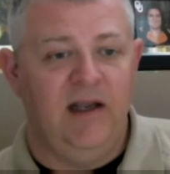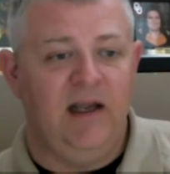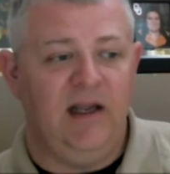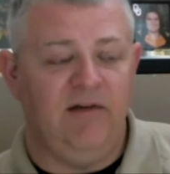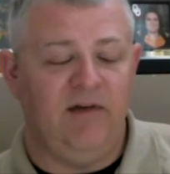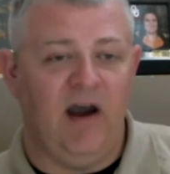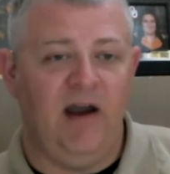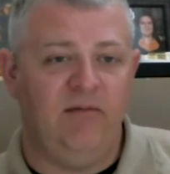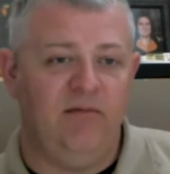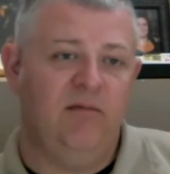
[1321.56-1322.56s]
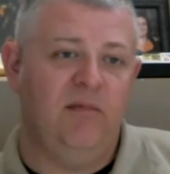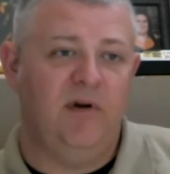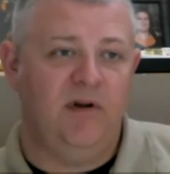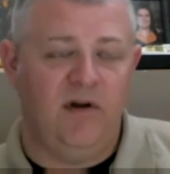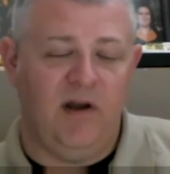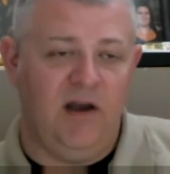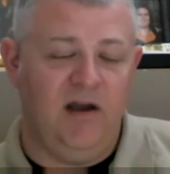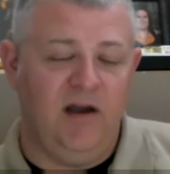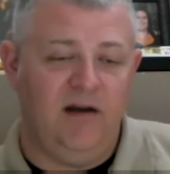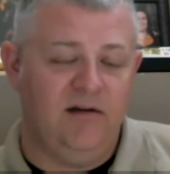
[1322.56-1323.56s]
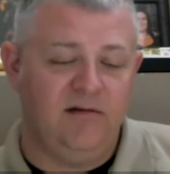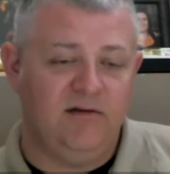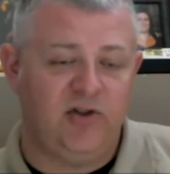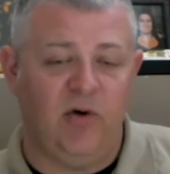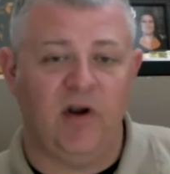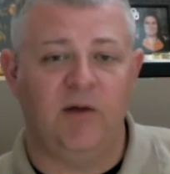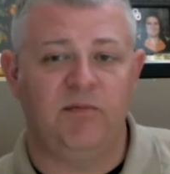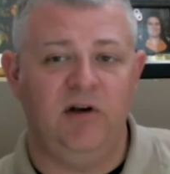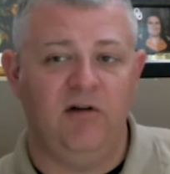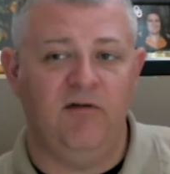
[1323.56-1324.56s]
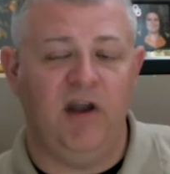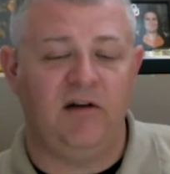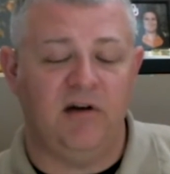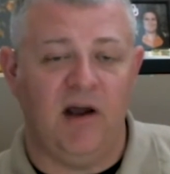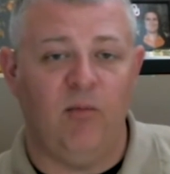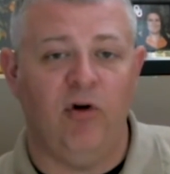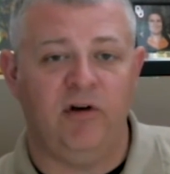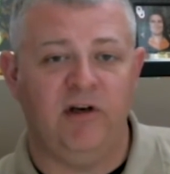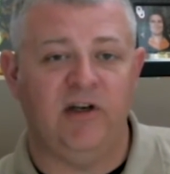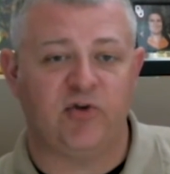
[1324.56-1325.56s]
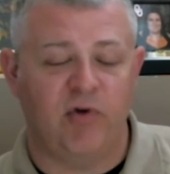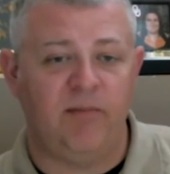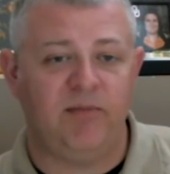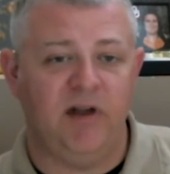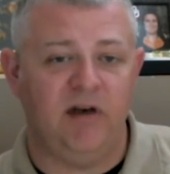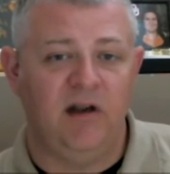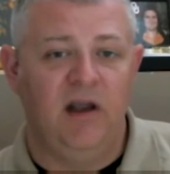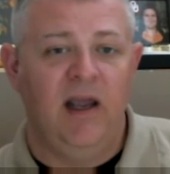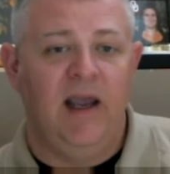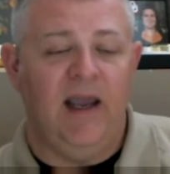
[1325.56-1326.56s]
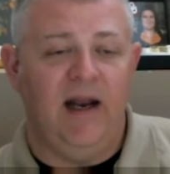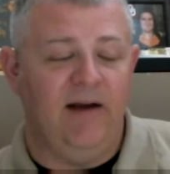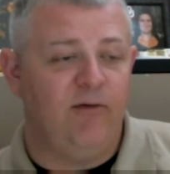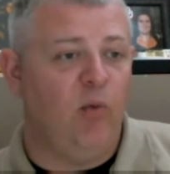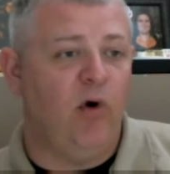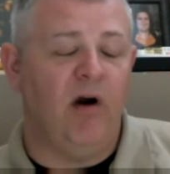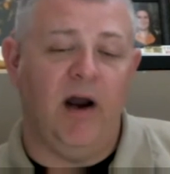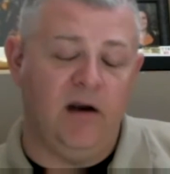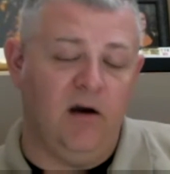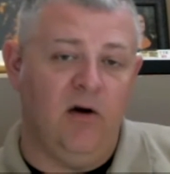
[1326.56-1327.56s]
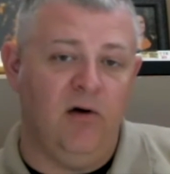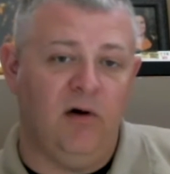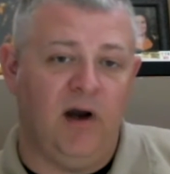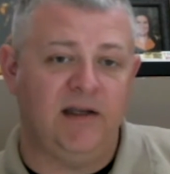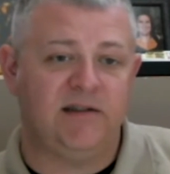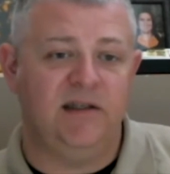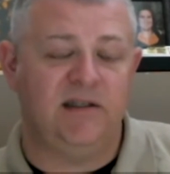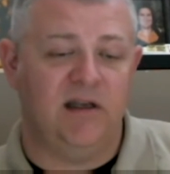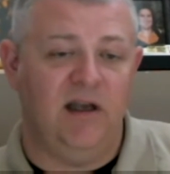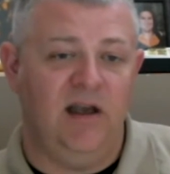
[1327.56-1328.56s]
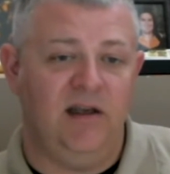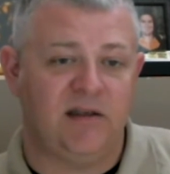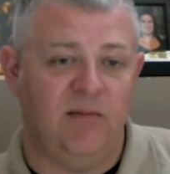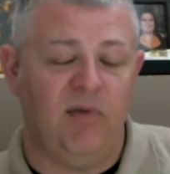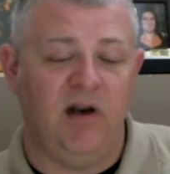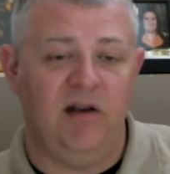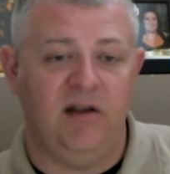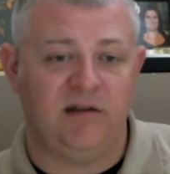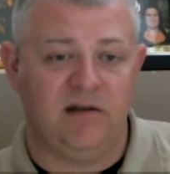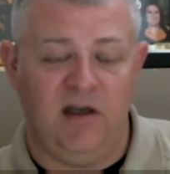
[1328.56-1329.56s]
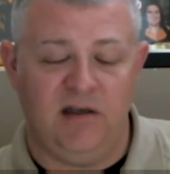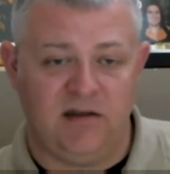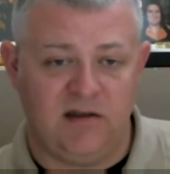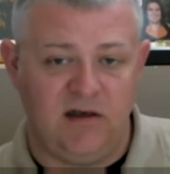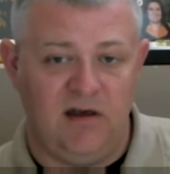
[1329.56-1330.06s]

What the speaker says: If I'm showing up to your event and I'm wanting to disrupt it, and everywhere I go, I see somebody that's